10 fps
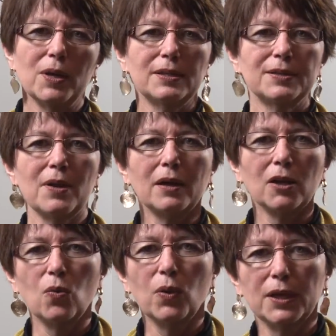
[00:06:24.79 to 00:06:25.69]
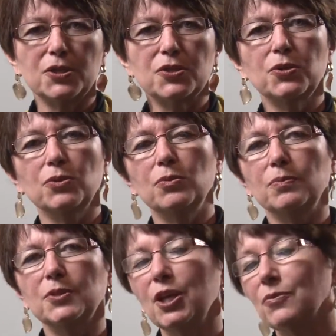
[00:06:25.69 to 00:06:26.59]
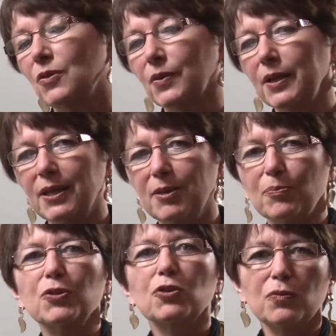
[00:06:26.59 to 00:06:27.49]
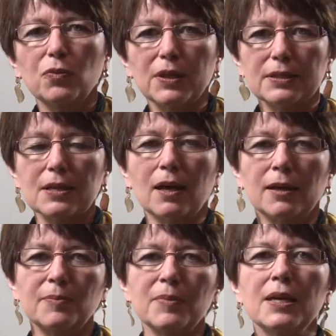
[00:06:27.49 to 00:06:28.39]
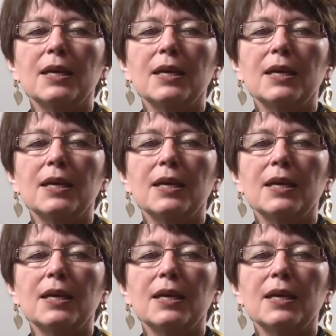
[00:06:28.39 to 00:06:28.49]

is not going to generally improve with time.